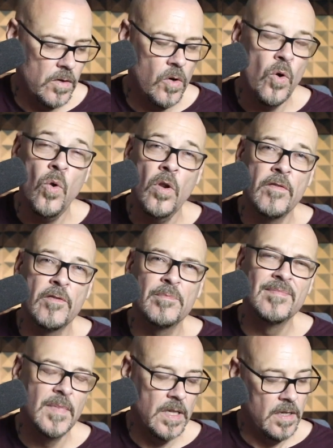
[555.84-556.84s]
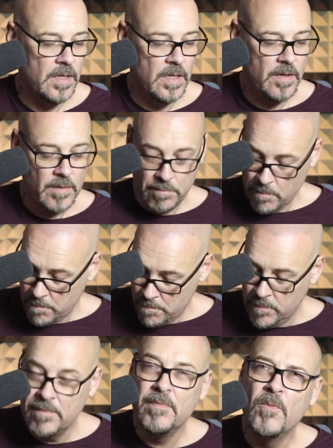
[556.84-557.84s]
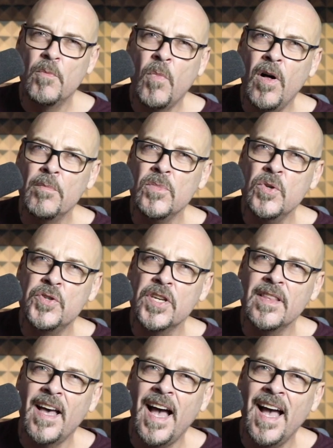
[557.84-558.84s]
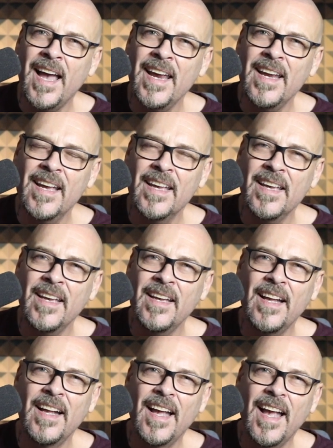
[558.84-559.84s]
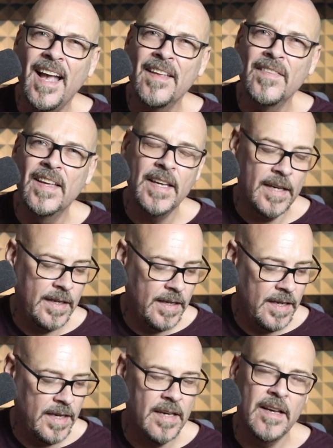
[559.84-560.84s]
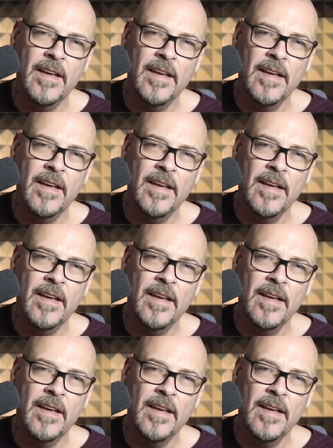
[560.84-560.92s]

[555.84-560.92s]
all of them while muting the A here and the E here.